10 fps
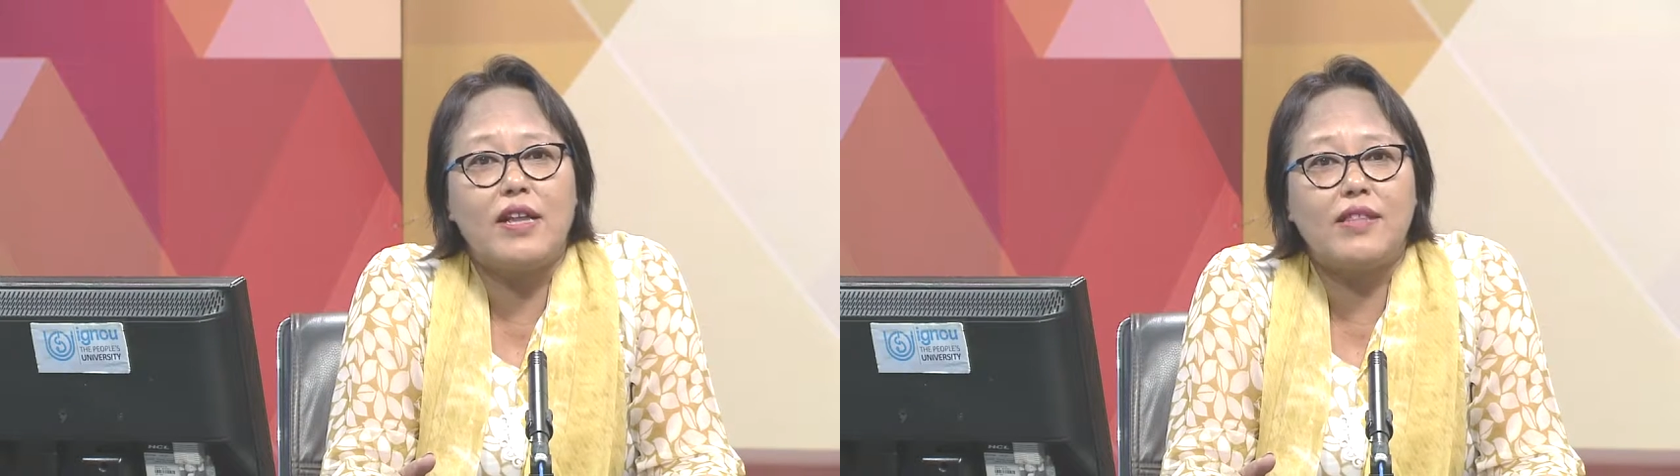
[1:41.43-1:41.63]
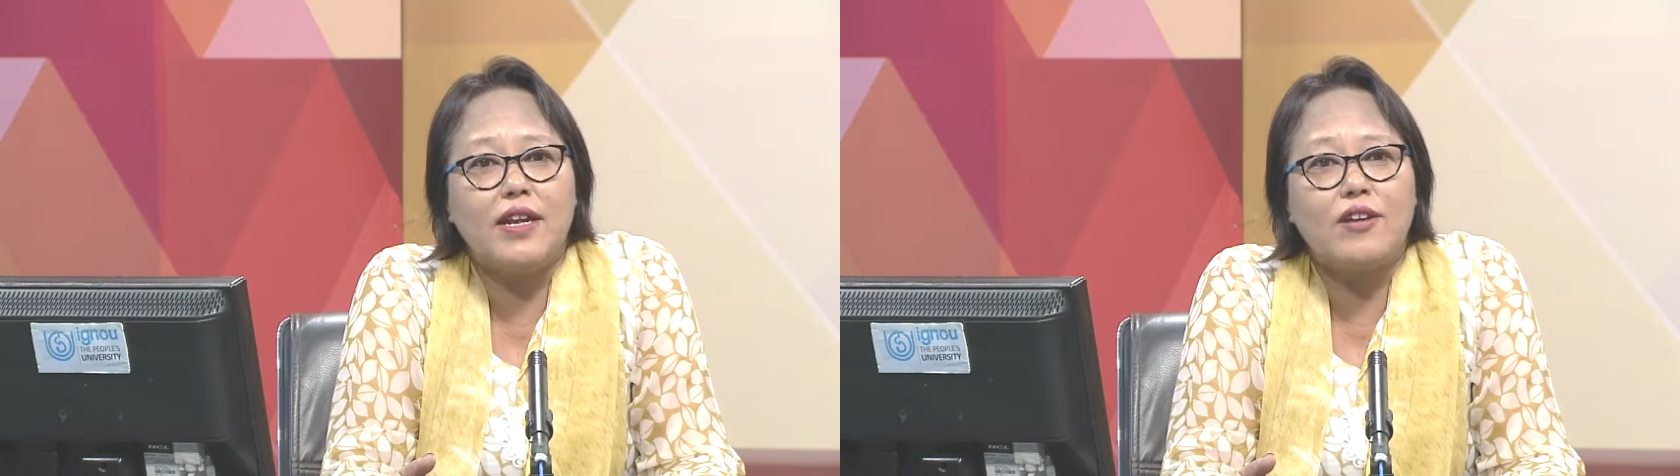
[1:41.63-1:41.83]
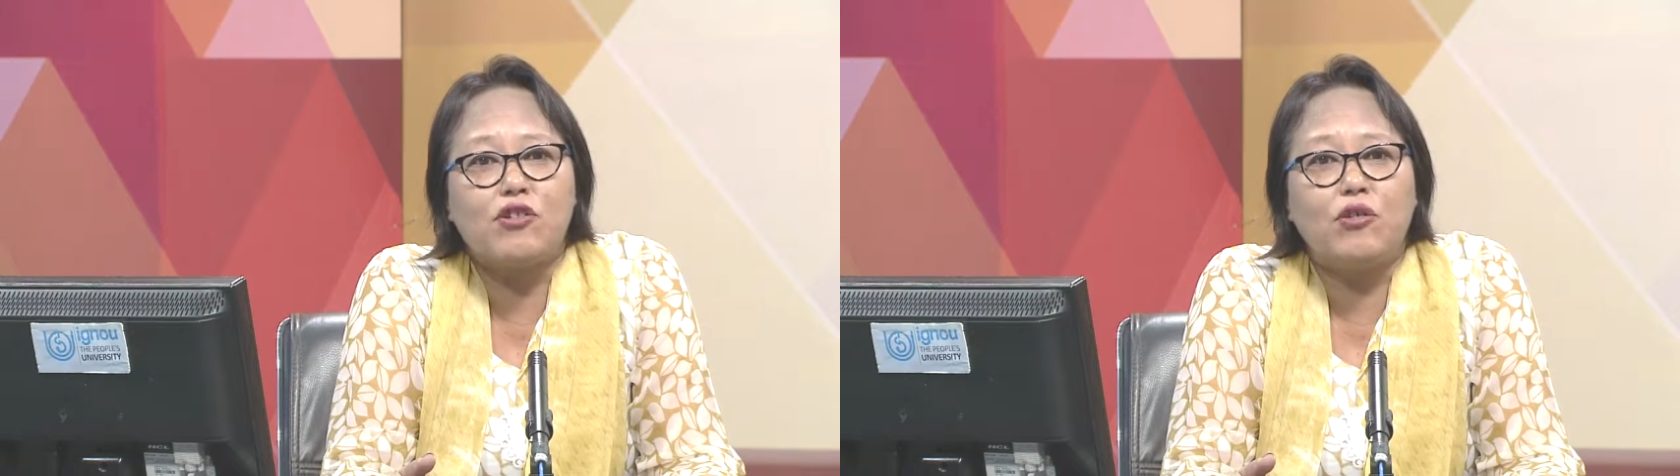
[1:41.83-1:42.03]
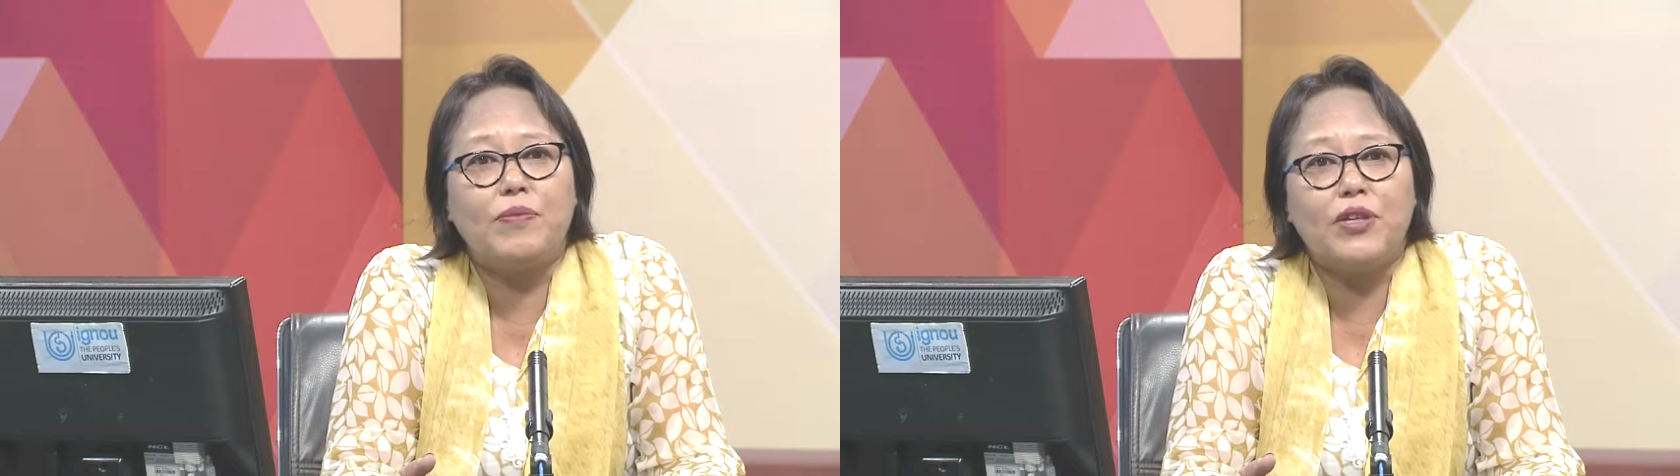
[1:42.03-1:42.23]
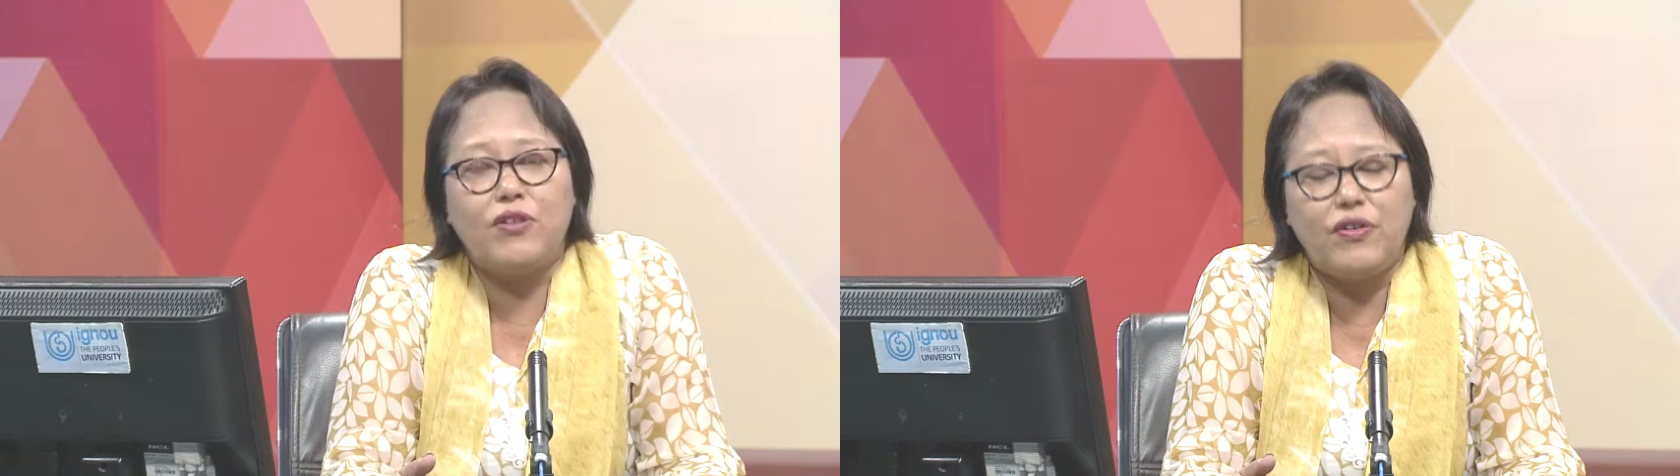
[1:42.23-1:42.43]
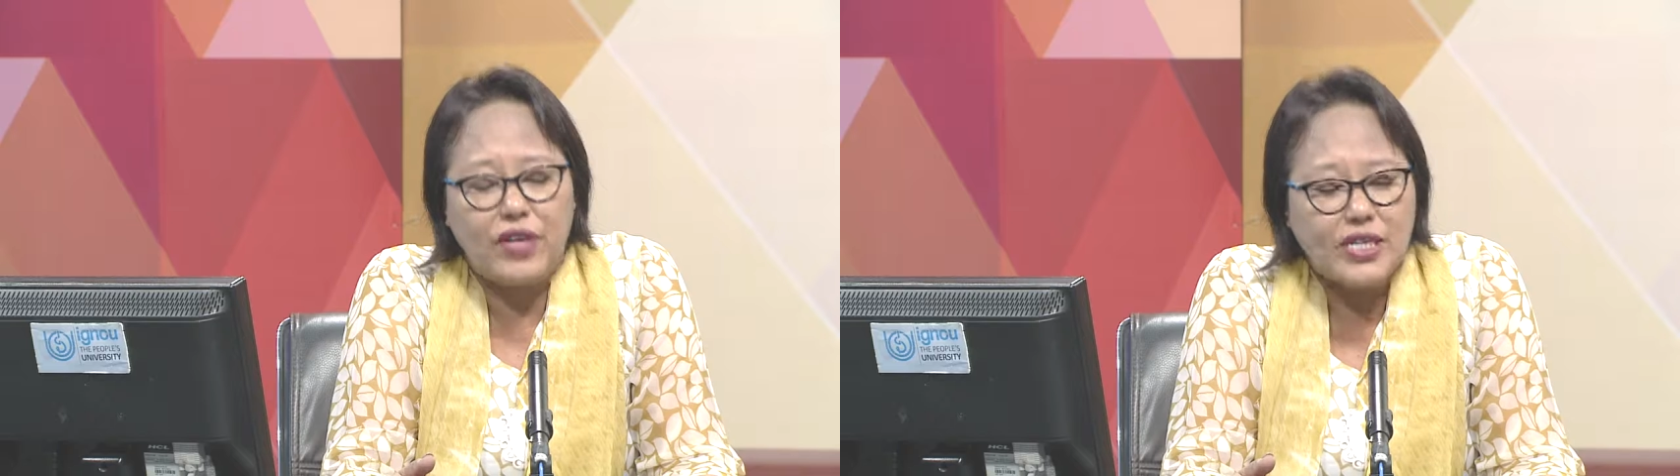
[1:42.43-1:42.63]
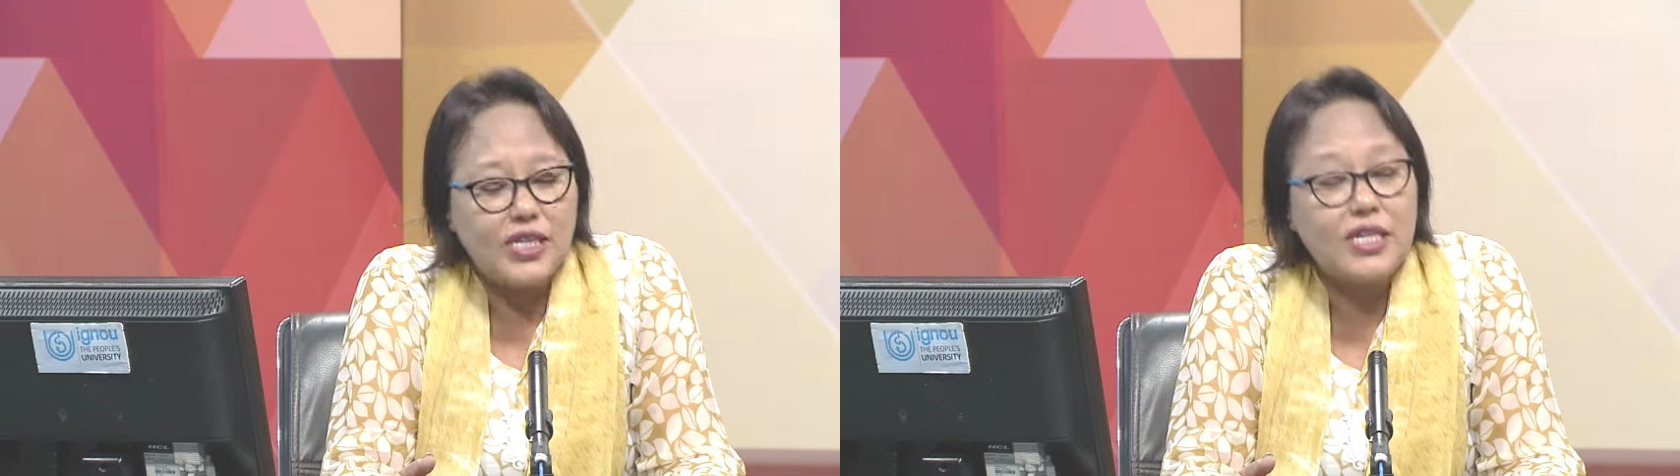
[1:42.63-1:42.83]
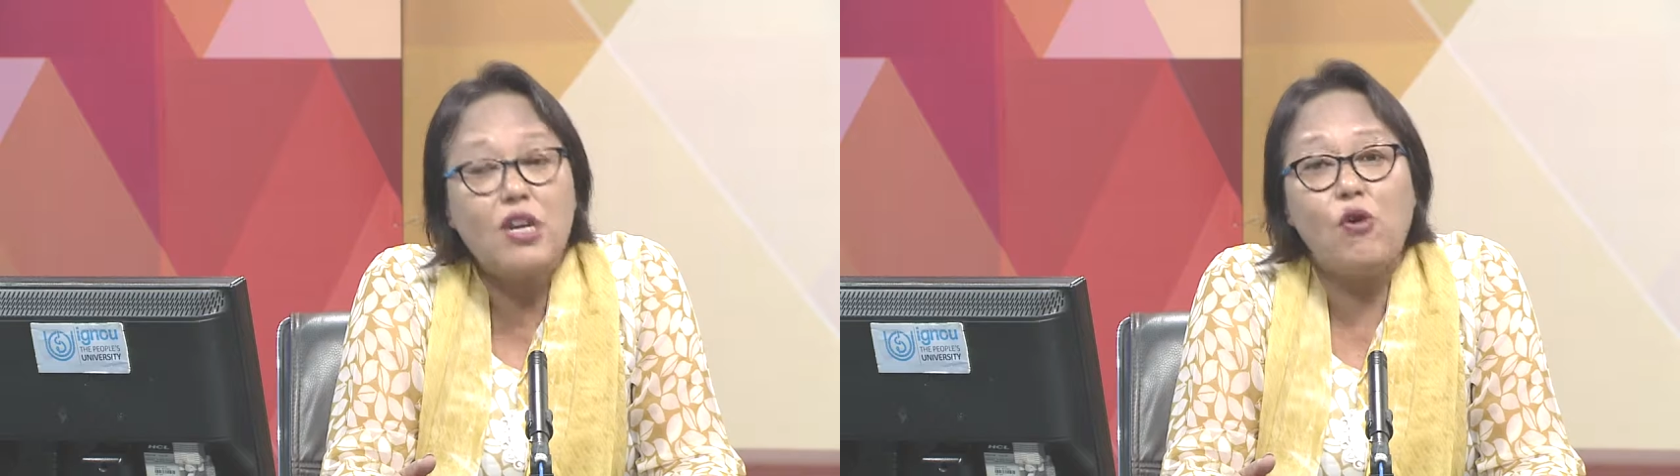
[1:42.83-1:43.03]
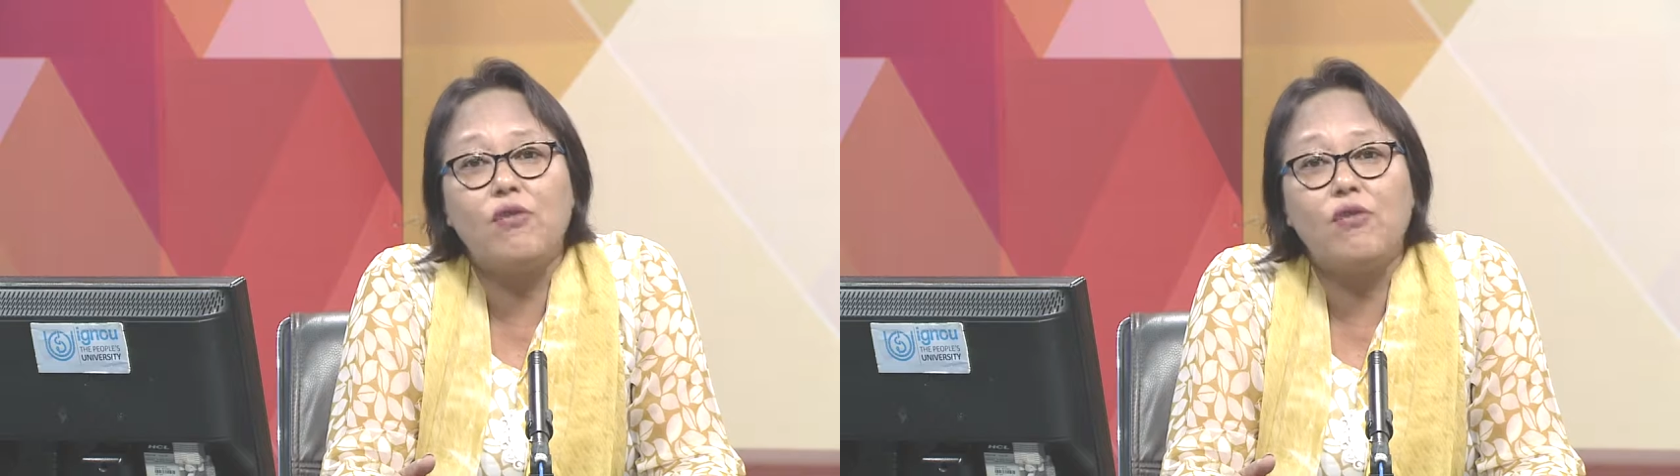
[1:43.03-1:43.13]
Gandhi National Open University